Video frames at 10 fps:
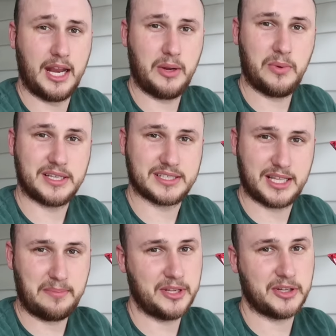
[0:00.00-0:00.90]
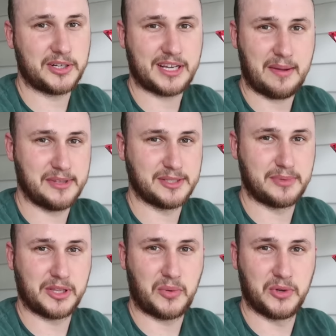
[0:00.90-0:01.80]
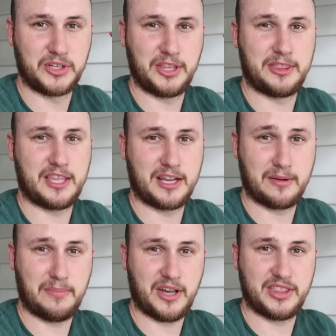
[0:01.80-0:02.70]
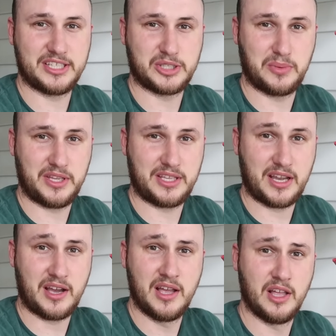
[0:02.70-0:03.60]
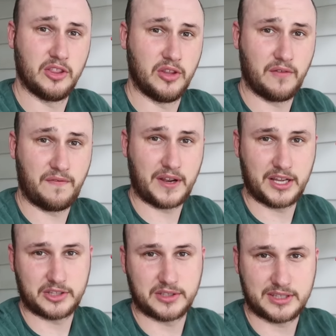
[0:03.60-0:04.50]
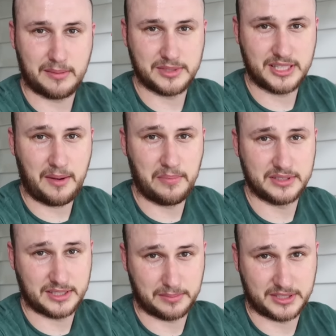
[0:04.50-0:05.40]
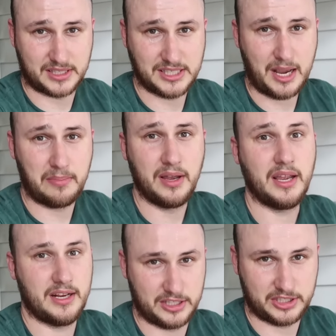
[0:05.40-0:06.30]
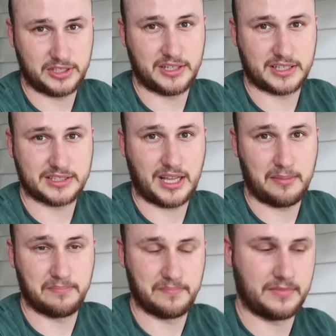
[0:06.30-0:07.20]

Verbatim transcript: Anyways, let me know in comments below what do you think about this video. Don't forget to thumbs up, subscribe, and I'll see you next time.